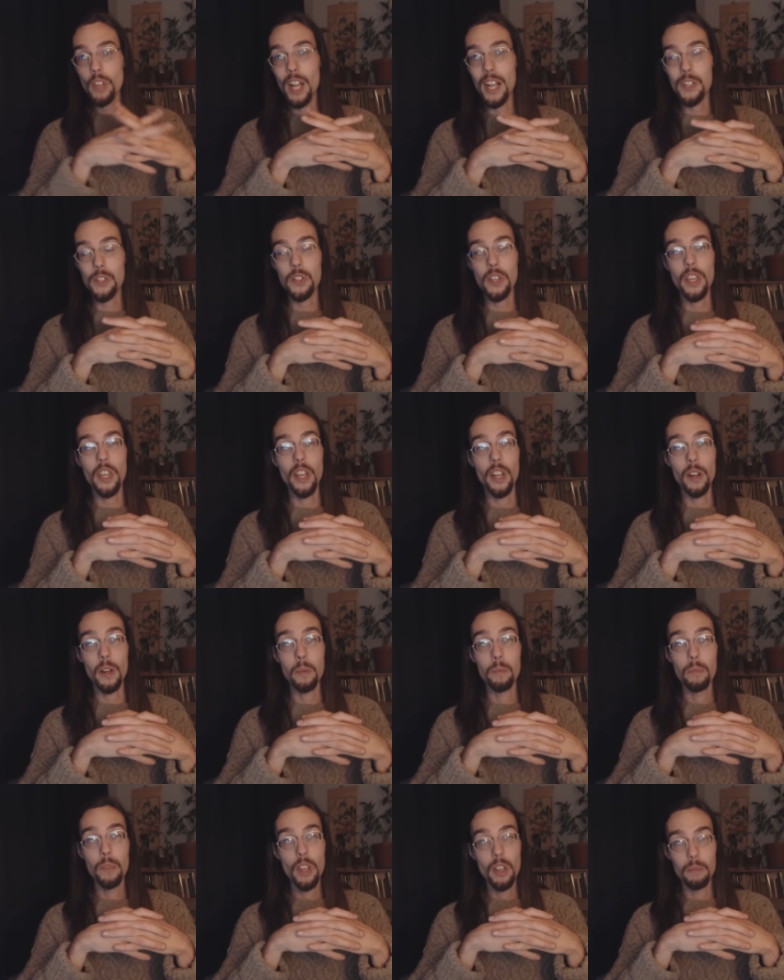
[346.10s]
I sit
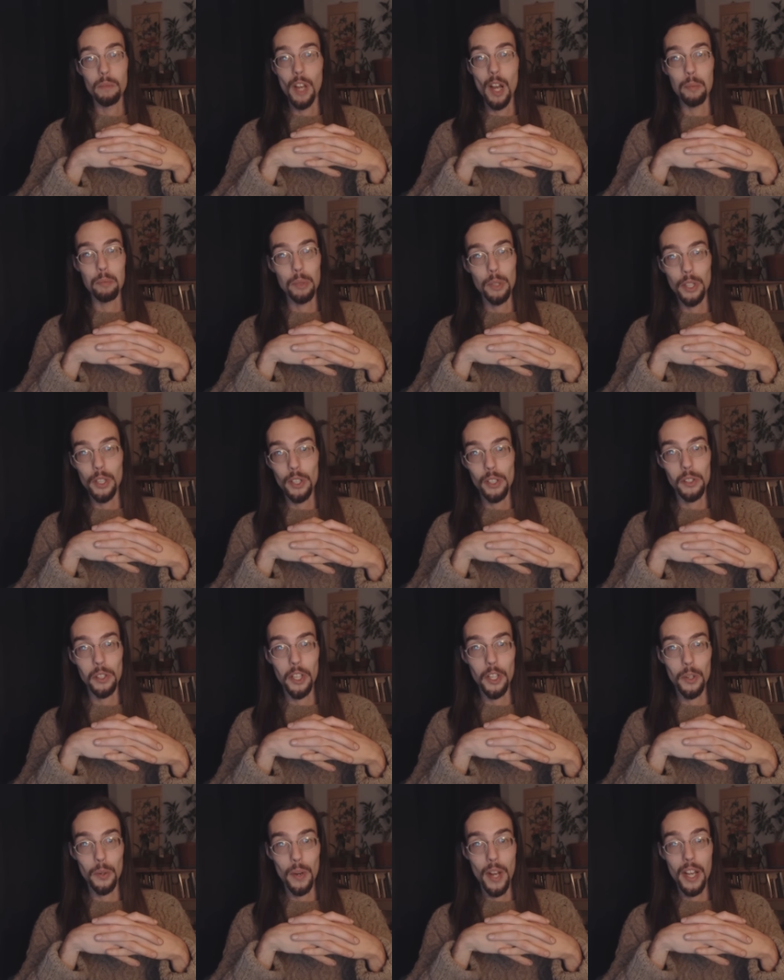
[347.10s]
here, not
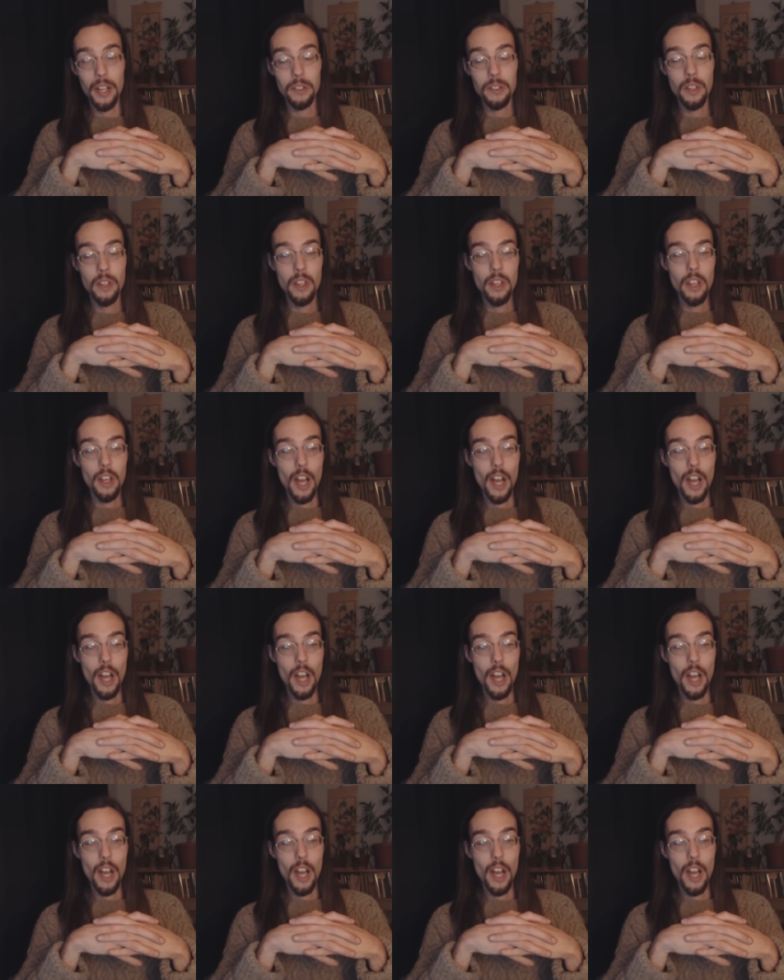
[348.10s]
politically correct.